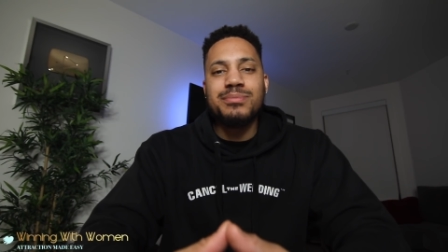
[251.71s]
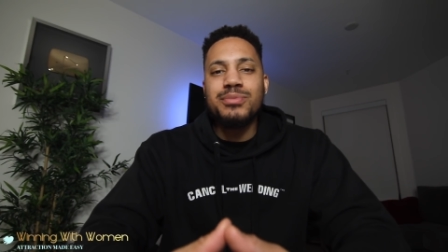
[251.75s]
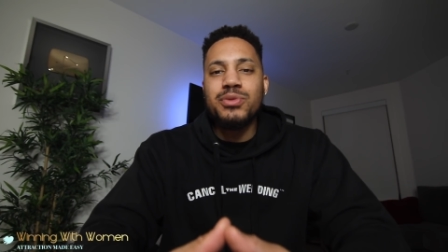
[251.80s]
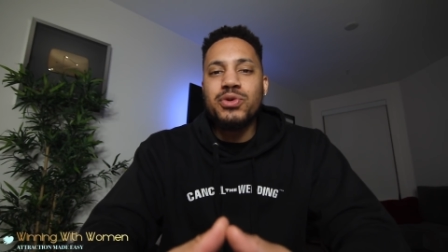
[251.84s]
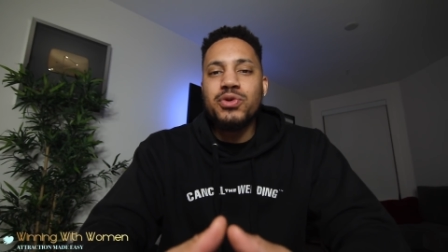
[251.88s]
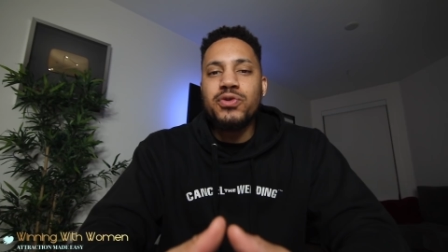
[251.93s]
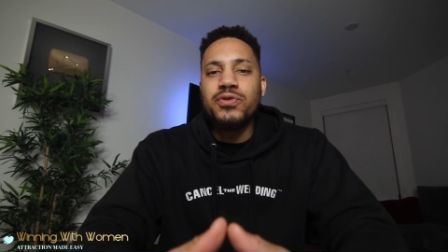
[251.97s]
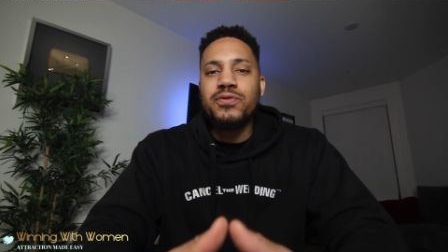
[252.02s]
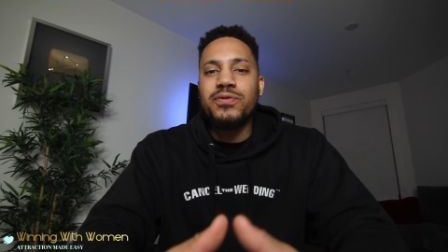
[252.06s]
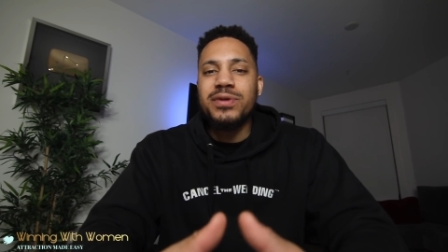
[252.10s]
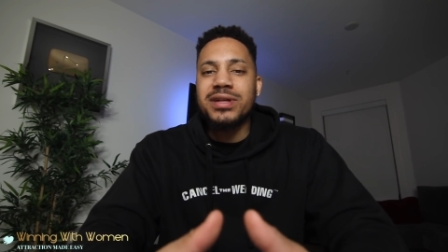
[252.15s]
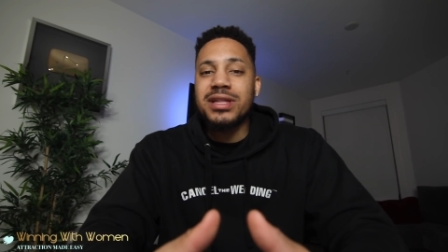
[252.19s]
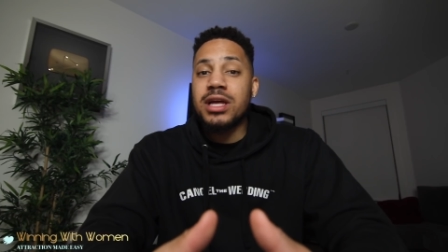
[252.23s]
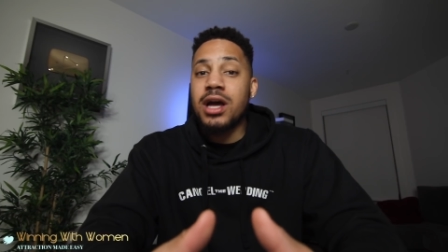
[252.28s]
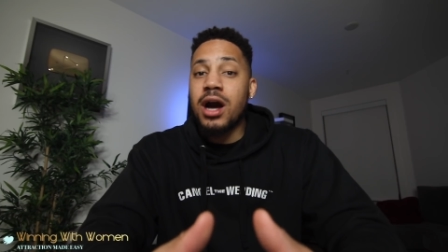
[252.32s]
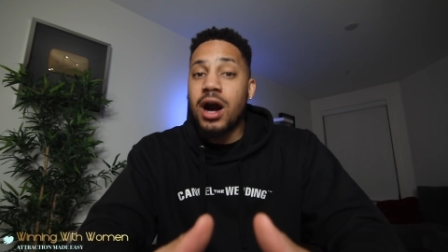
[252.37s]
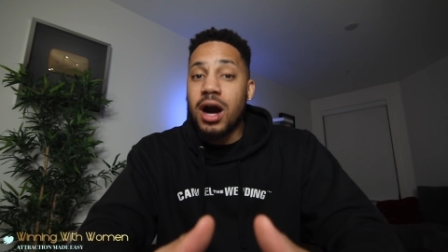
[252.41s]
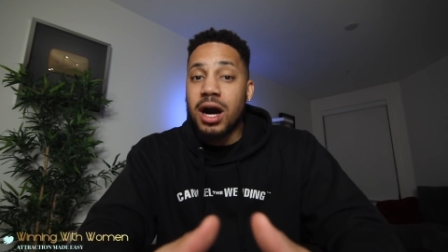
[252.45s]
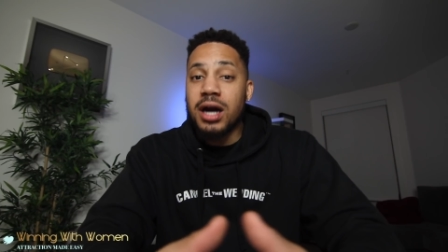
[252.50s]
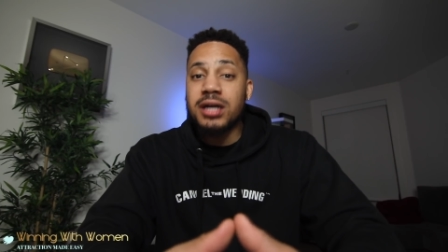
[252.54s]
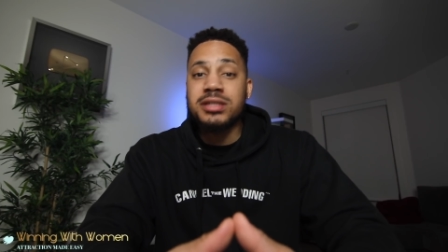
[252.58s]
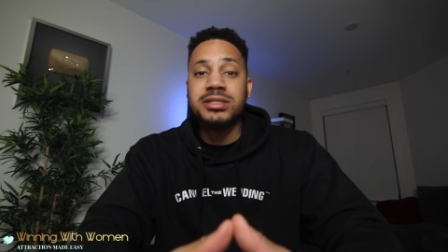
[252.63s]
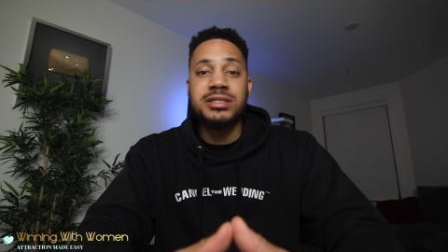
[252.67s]
move with
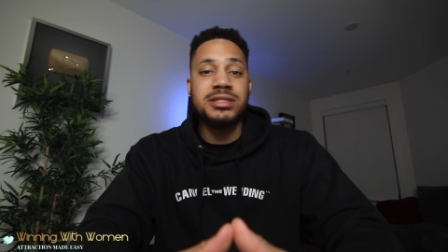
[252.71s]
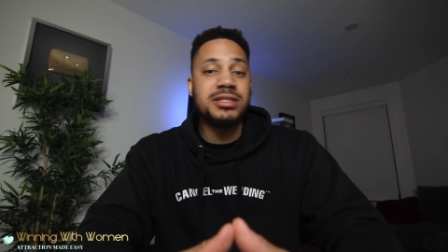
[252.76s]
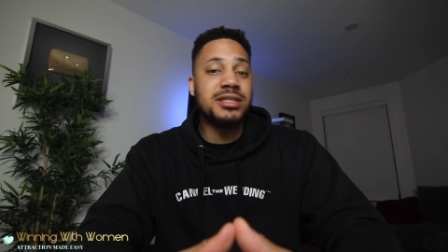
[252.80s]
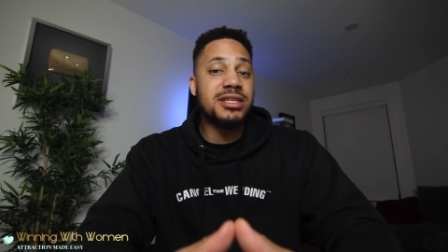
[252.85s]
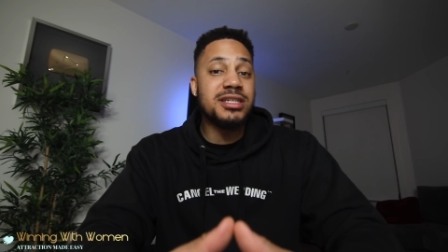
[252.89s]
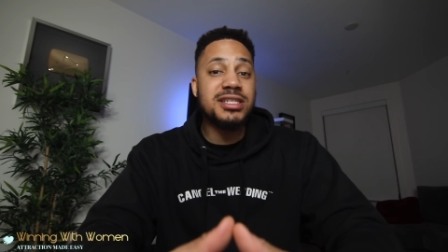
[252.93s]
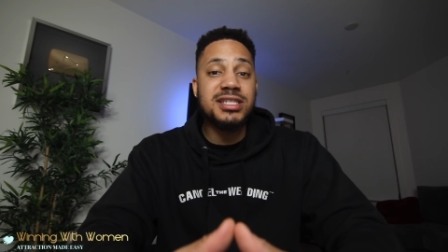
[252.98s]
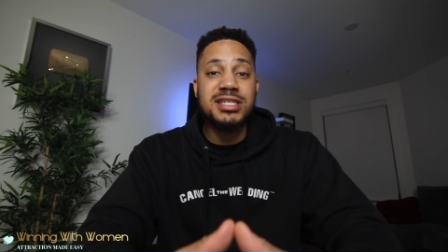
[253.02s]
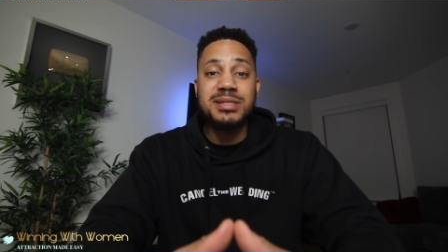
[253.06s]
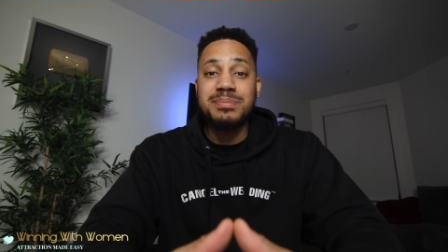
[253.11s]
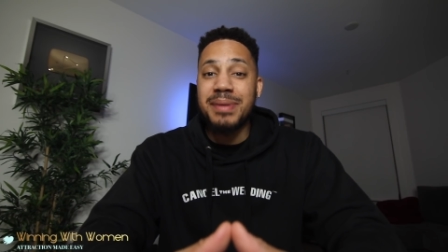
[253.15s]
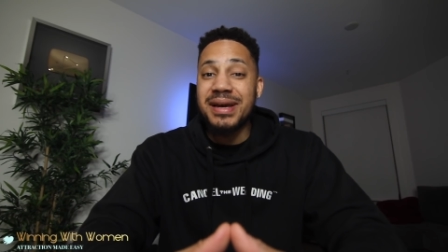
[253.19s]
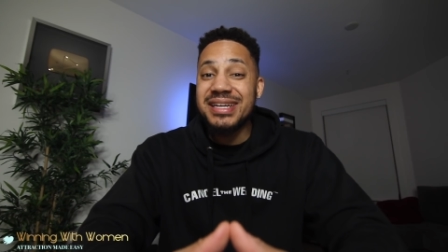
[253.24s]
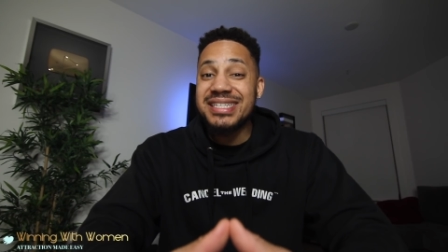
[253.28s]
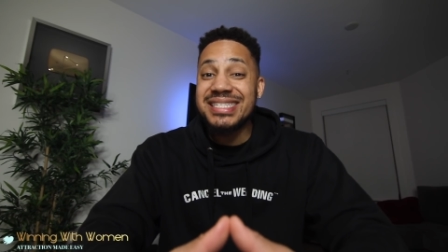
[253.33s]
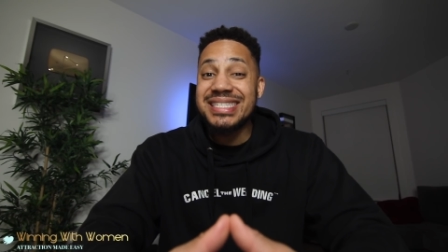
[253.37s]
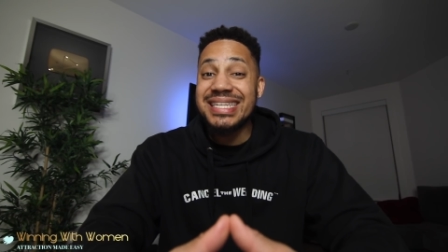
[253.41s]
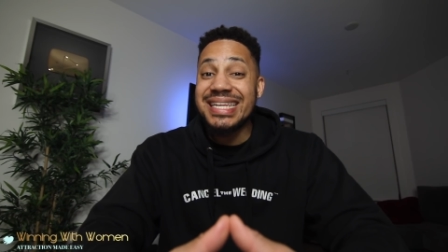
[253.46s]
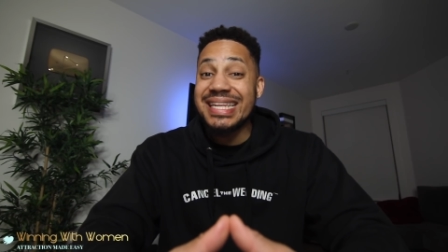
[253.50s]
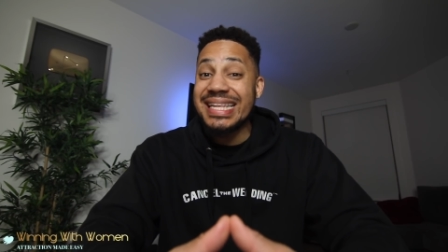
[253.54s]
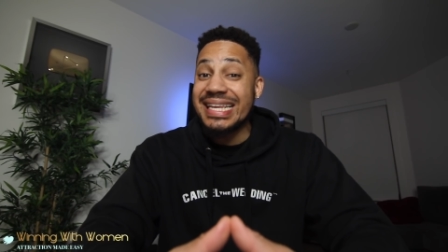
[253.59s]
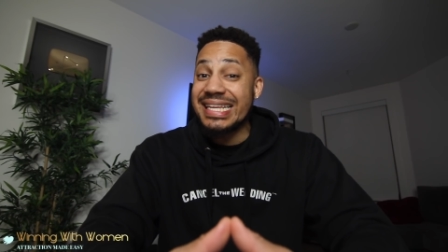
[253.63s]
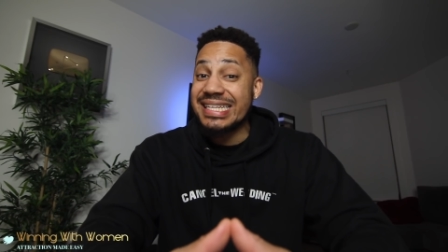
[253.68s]
caution,
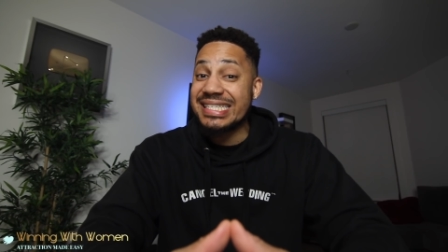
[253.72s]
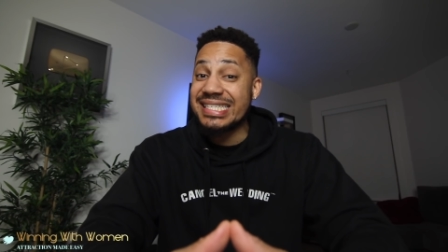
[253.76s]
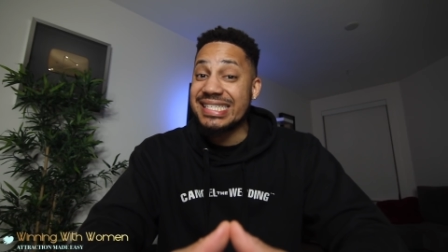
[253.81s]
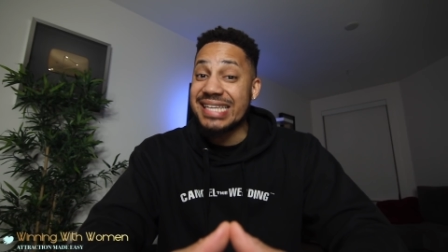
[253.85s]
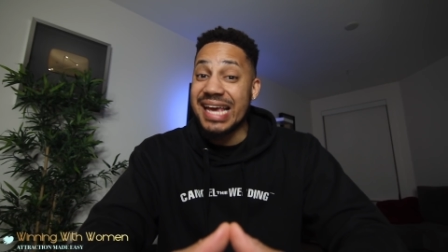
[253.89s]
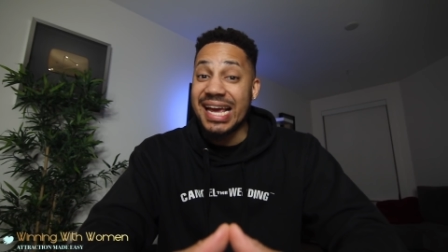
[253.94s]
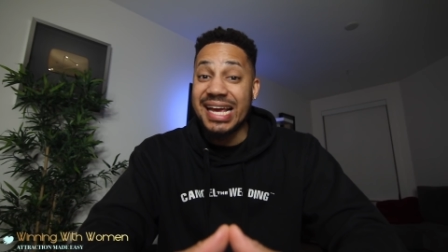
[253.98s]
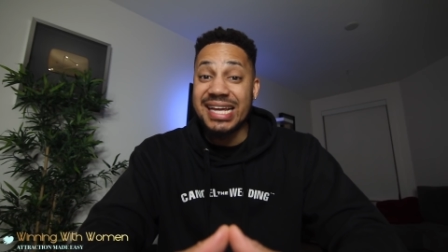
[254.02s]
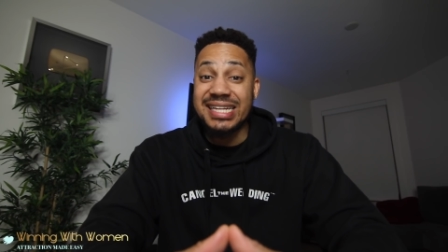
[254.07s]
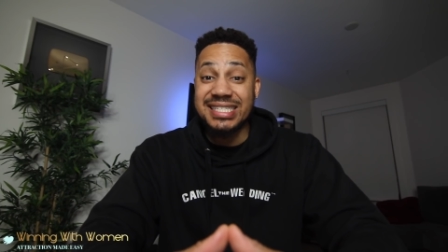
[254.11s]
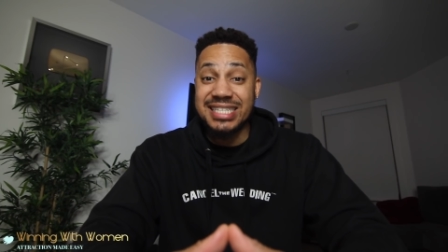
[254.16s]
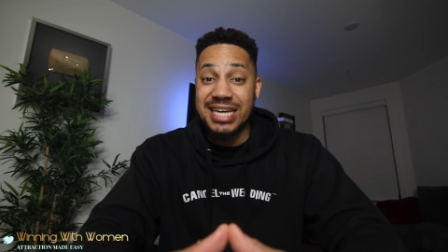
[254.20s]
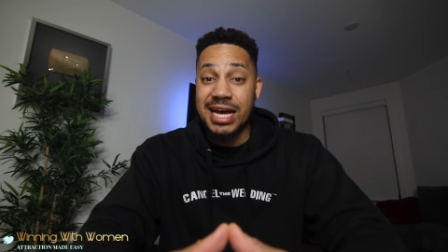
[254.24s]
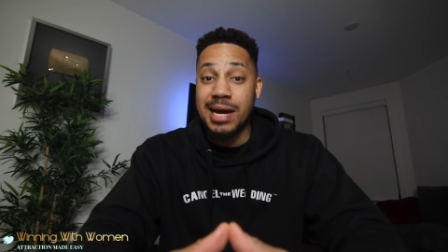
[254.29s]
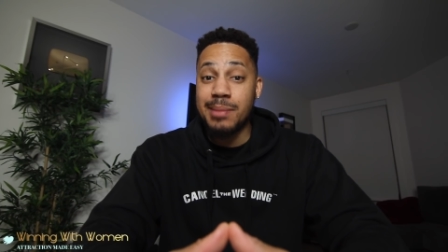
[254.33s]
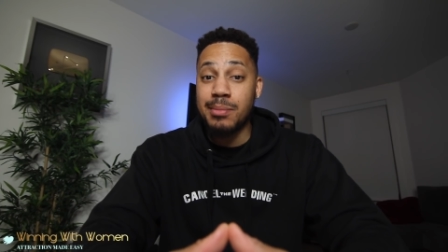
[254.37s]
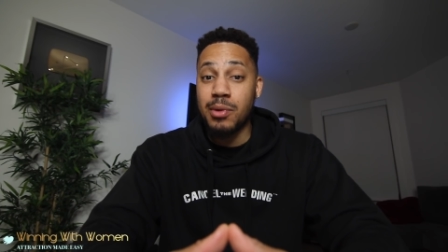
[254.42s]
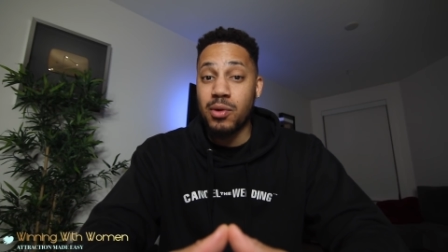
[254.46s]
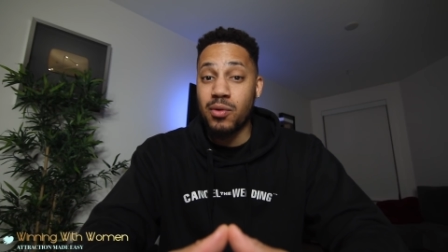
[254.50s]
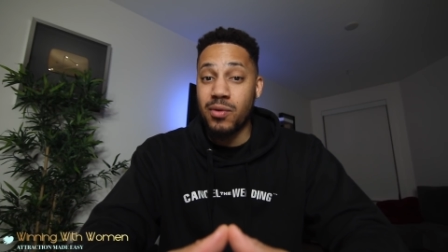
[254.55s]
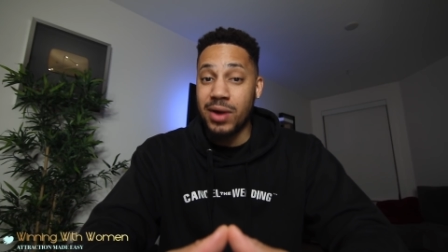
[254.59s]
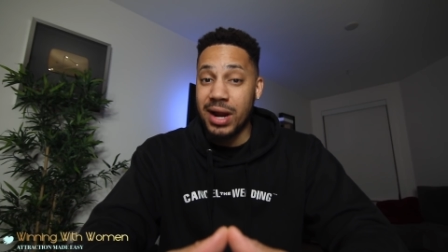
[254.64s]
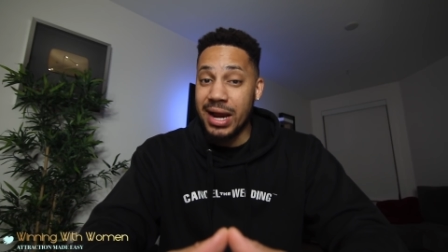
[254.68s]
especially the second
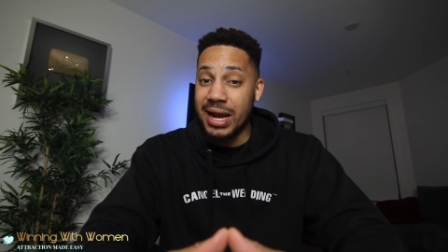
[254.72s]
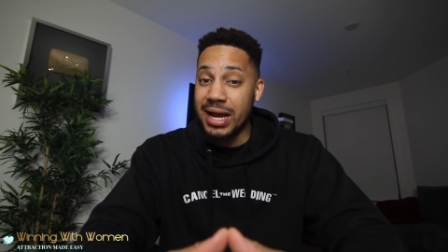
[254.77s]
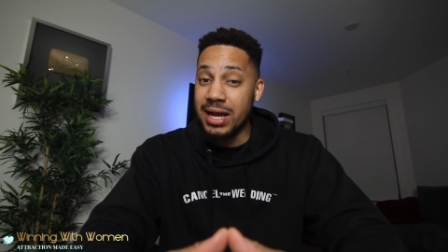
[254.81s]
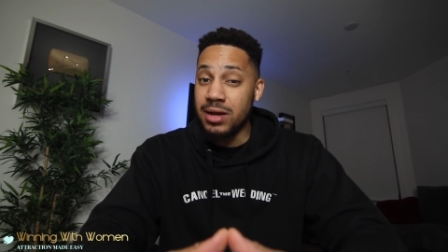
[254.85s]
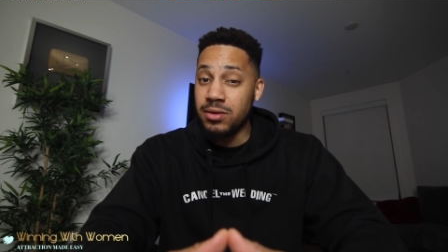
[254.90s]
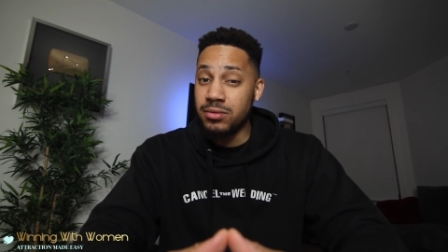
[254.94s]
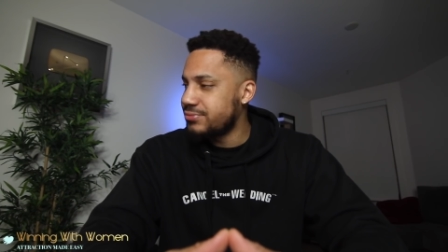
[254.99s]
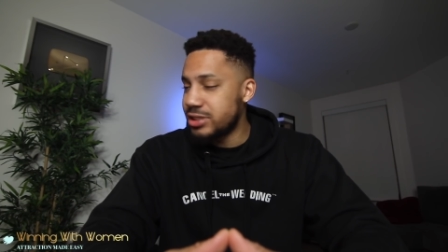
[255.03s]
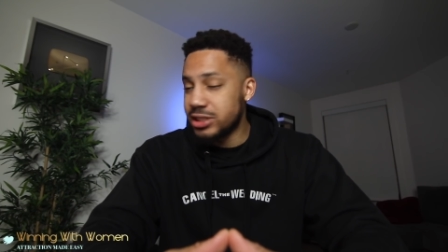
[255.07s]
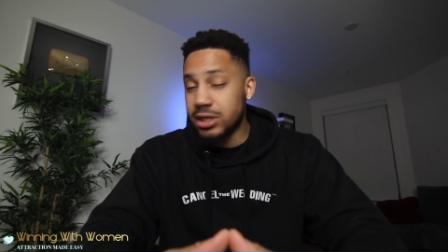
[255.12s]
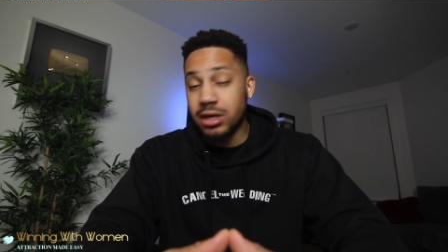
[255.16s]
time around.